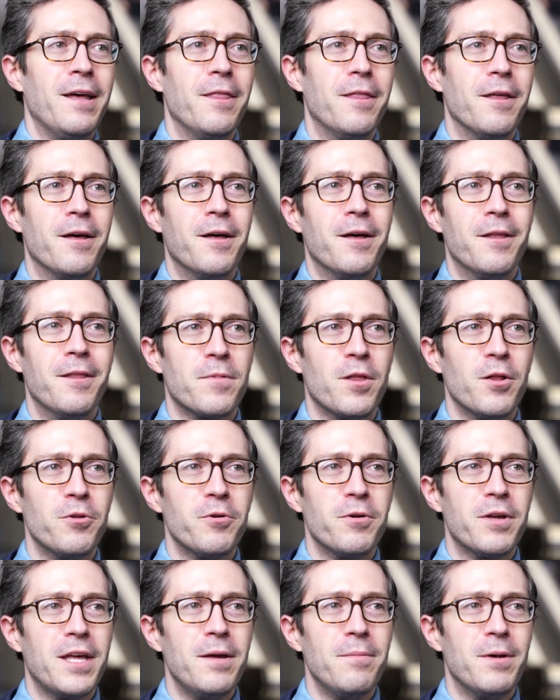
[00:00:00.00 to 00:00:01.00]
the the
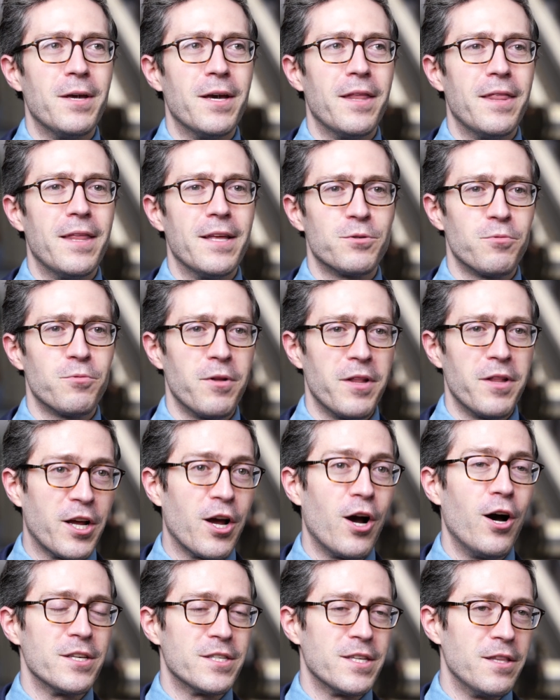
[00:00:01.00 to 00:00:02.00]
leukemia that's really
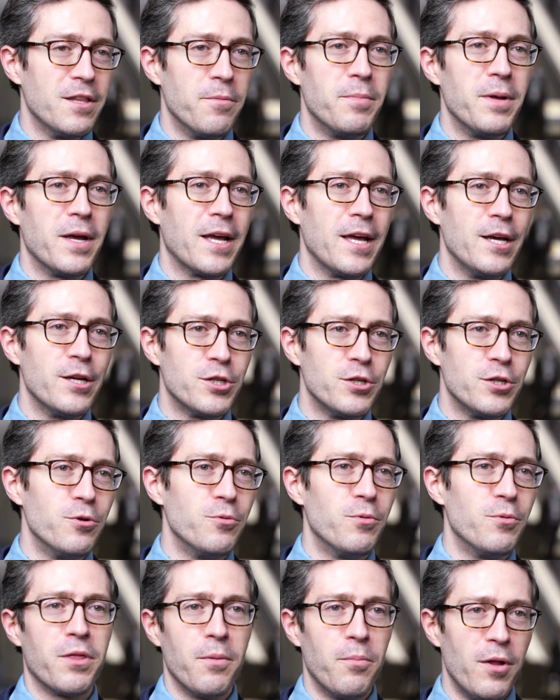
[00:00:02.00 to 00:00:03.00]
causing the big issue
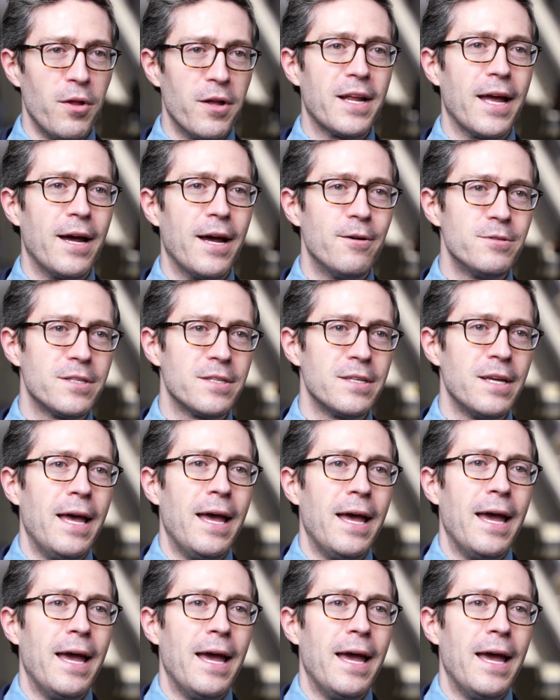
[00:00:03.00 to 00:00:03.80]
with the blood counts